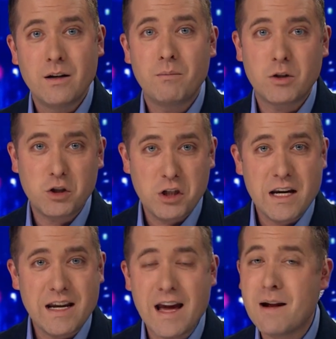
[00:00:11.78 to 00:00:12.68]
But
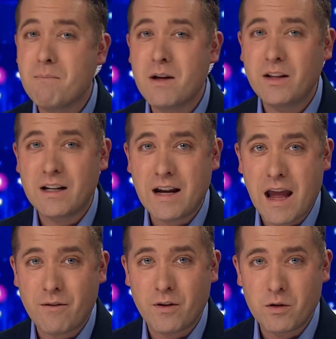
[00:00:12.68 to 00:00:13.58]
she and a million and a
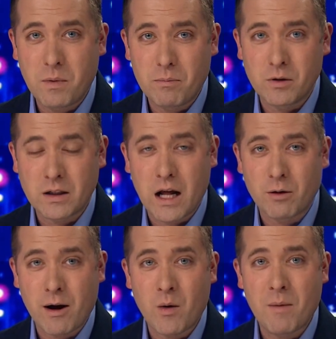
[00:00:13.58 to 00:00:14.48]
half other people in
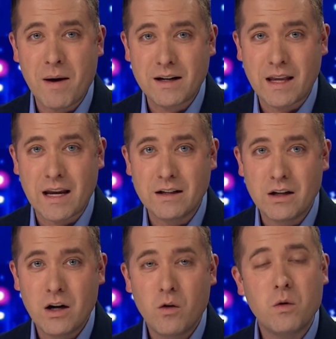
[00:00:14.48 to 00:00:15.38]
Colorado on Medicaid
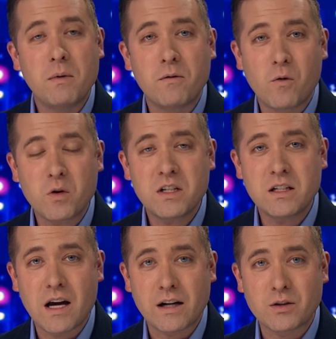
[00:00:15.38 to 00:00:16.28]
would be
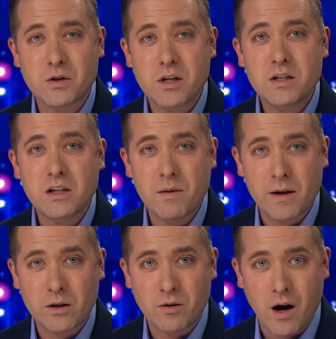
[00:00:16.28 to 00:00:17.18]
forcing doctors to
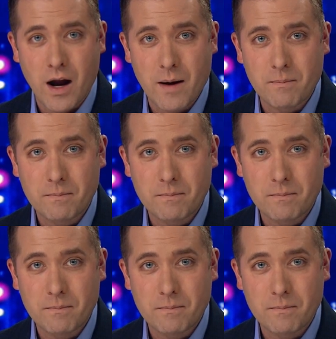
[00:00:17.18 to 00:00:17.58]
commit a crime.